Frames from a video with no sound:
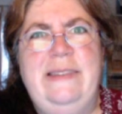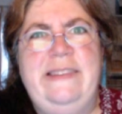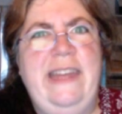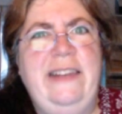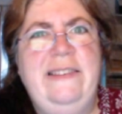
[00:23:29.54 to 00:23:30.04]

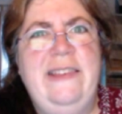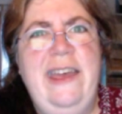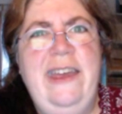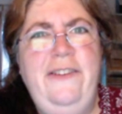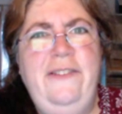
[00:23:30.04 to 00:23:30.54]
sex
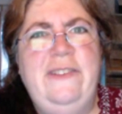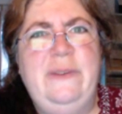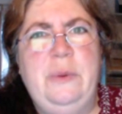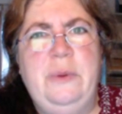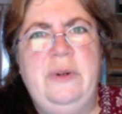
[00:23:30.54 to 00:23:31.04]
lives
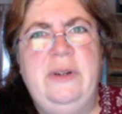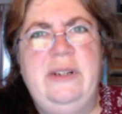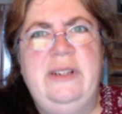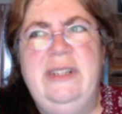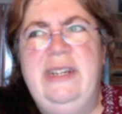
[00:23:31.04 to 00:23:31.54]

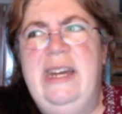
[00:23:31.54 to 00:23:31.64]
or